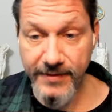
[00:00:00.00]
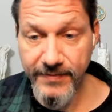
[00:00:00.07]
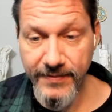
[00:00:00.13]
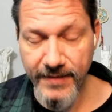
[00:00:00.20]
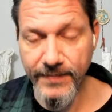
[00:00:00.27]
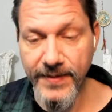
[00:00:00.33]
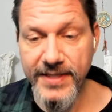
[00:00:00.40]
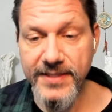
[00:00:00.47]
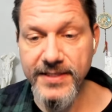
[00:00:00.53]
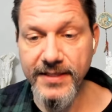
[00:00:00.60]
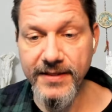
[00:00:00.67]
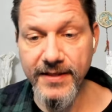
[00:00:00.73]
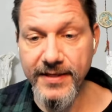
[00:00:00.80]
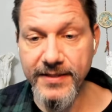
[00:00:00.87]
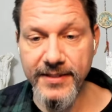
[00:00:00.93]
basic
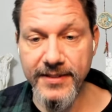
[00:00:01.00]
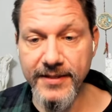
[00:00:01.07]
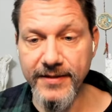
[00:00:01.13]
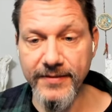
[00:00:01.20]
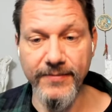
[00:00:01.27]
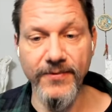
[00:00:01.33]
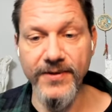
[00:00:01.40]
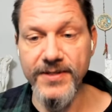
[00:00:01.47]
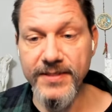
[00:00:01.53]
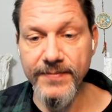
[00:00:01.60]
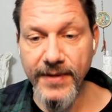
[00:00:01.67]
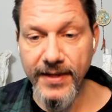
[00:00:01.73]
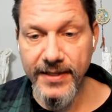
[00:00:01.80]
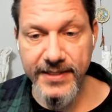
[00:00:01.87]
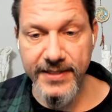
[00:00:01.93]
things that once
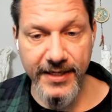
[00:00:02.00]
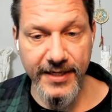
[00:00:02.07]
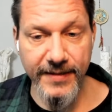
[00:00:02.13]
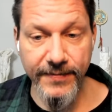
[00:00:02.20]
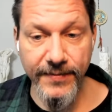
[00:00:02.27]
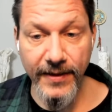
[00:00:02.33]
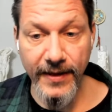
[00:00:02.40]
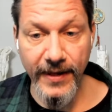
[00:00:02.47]
upon a time